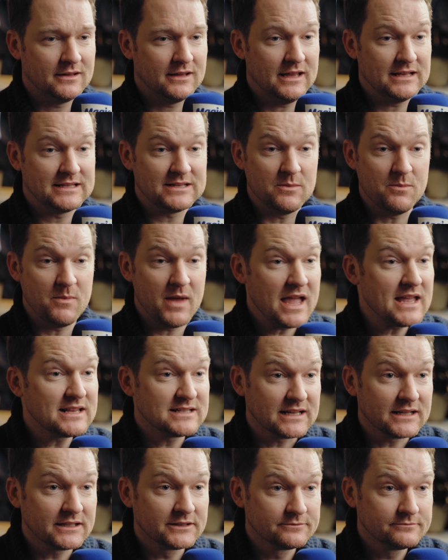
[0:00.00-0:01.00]
It's
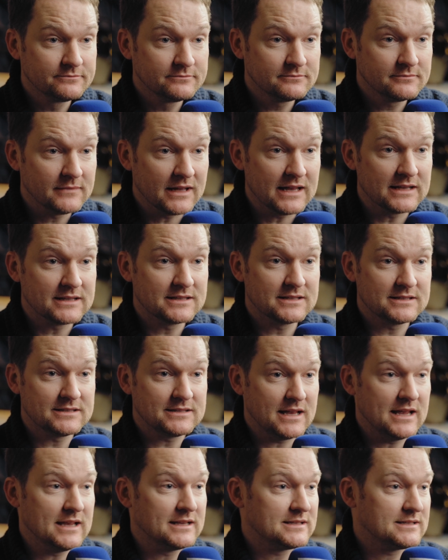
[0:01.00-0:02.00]
amazing.
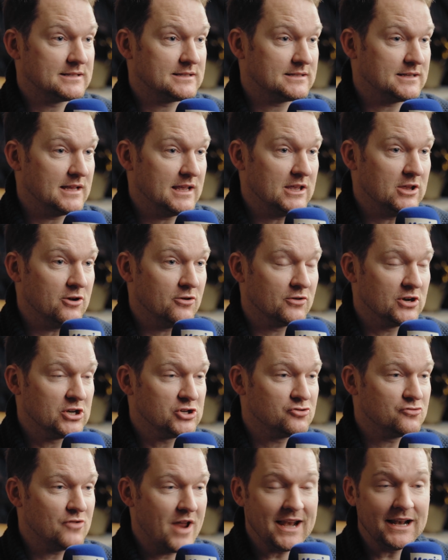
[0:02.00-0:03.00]
It's your
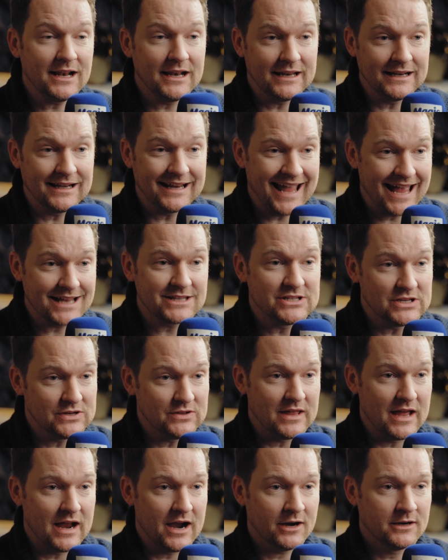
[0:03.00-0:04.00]
adrenaline gets you
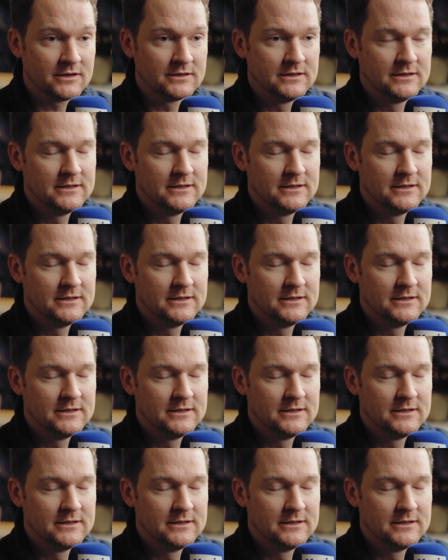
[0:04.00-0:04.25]
there.